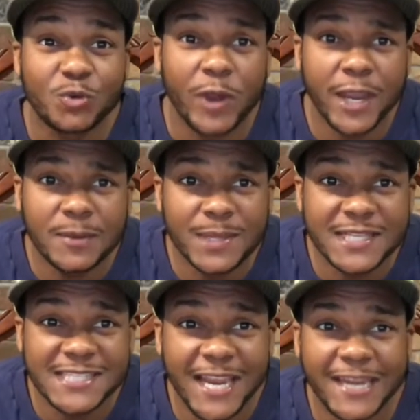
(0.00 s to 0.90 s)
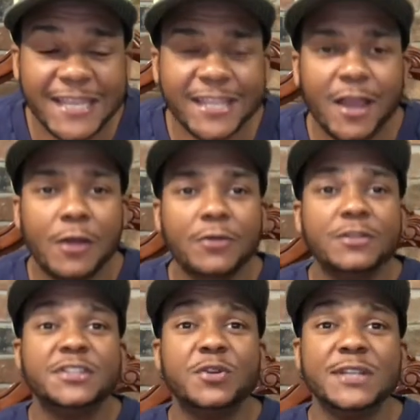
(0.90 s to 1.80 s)
Random here checking in, y'all.
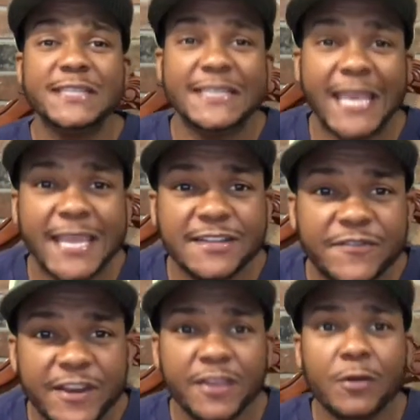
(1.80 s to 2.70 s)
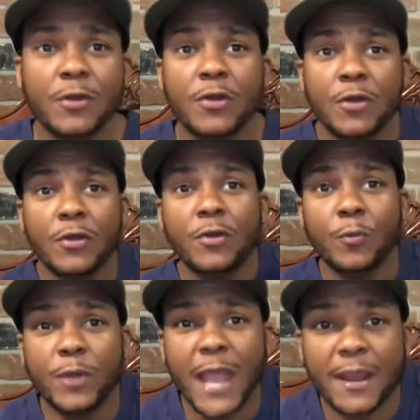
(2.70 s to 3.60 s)
So in today's video,
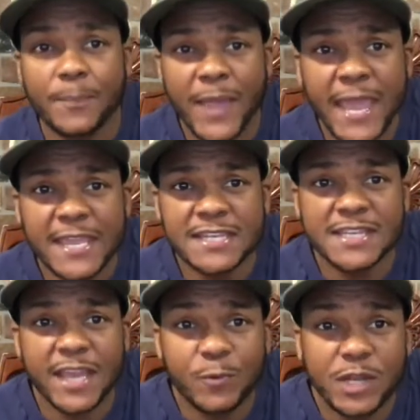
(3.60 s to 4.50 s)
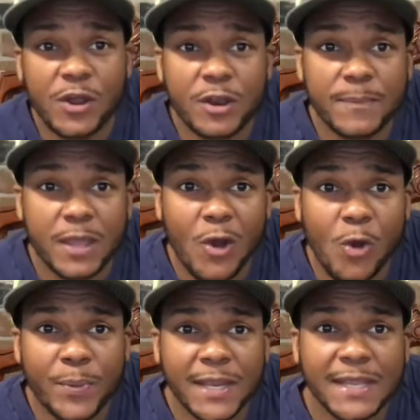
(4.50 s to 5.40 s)
we got a package that we're going to be
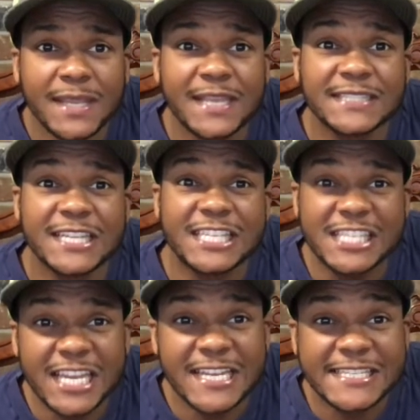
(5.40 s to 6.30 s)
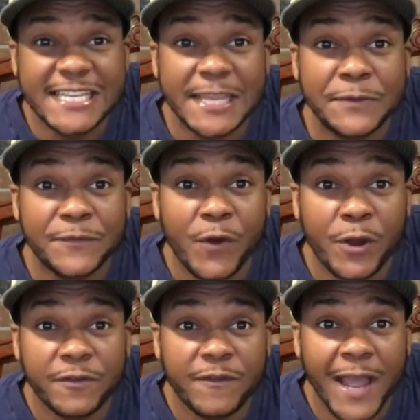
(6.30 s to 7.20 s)
opening. It's the
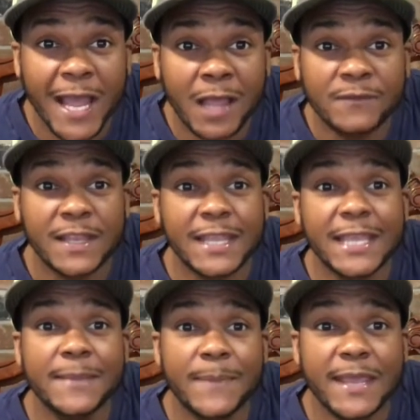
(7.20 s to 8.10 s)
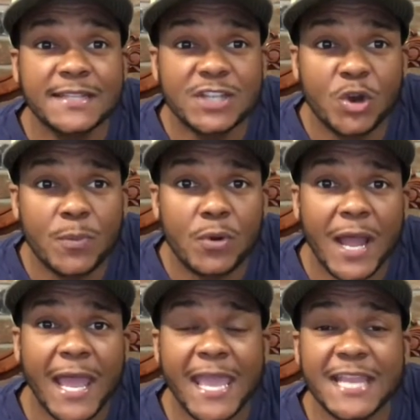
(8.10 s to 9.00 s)
GT45, the eBay Turbo.
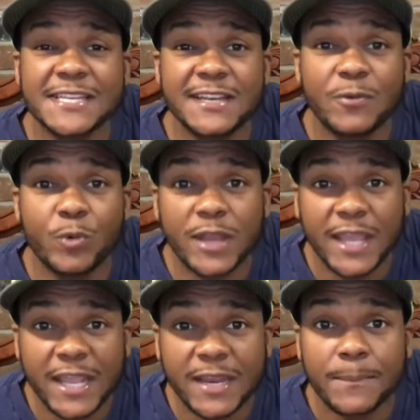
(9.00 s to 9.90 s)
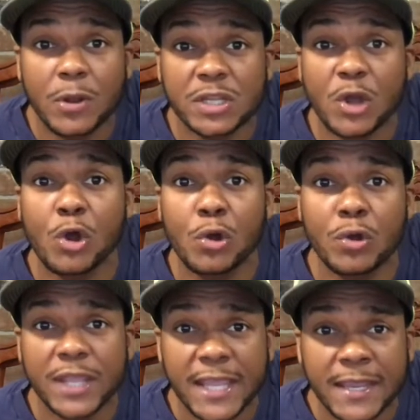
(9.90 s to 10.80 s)
I actually went ahead and bought the whole
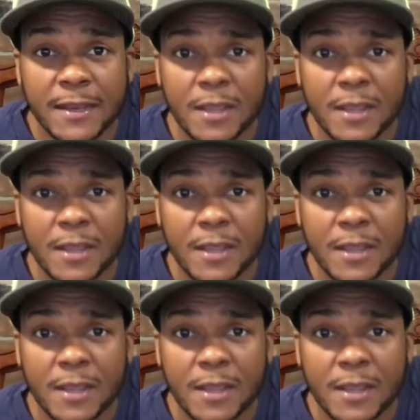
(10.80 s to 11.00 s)
kit